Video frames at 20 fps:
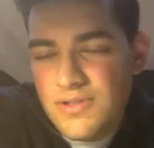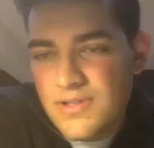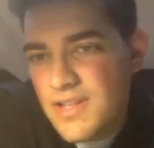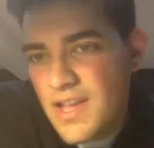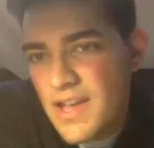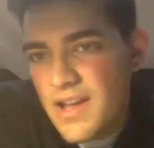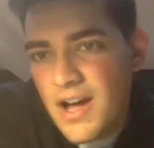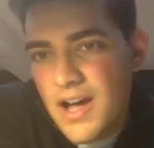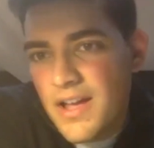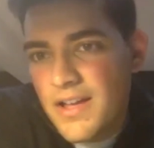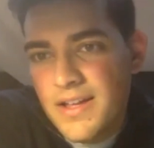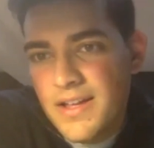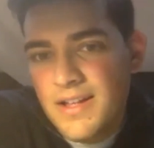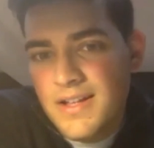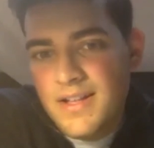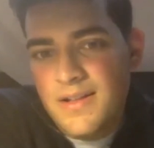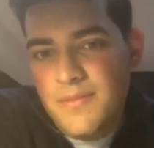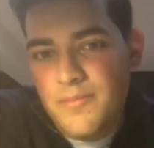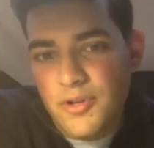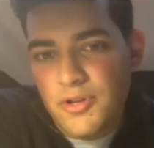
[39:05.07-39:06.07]
Say I
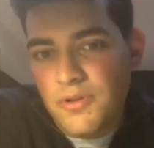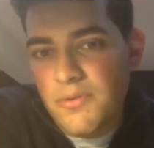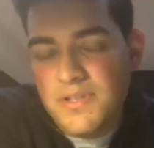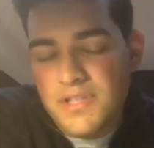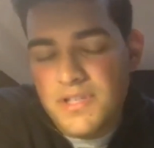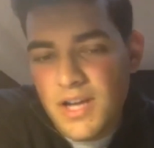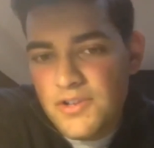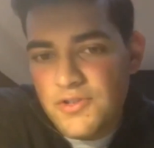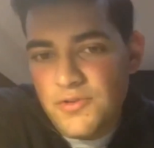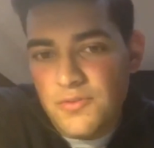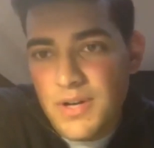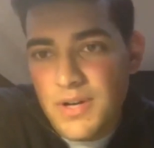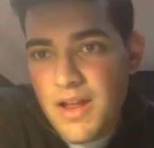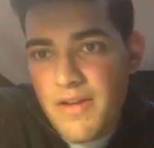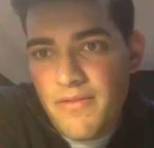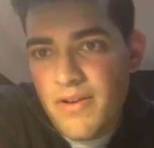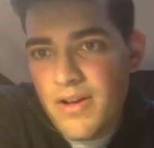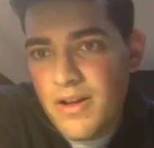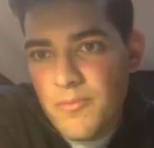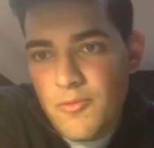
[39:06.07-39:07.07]
put you in touch or
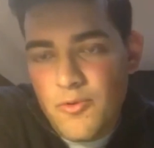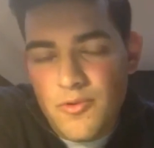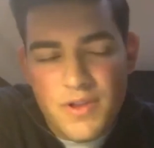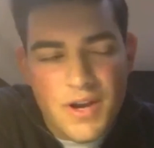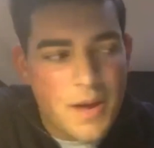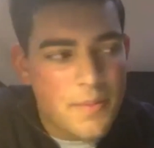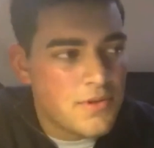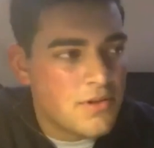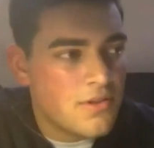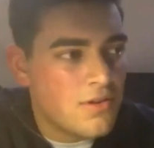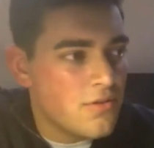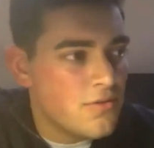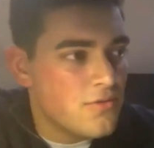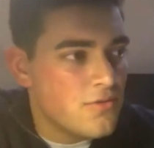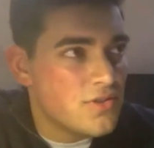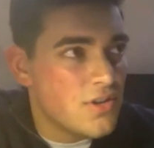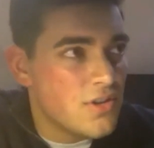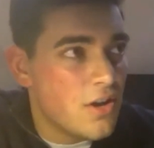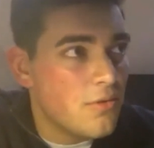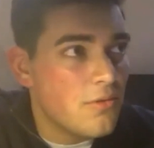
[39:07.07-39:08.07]
whatever. I'm more than happy to do
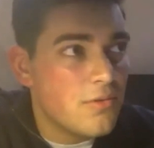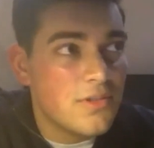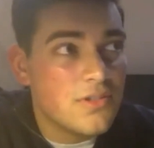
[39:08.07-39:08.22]
so.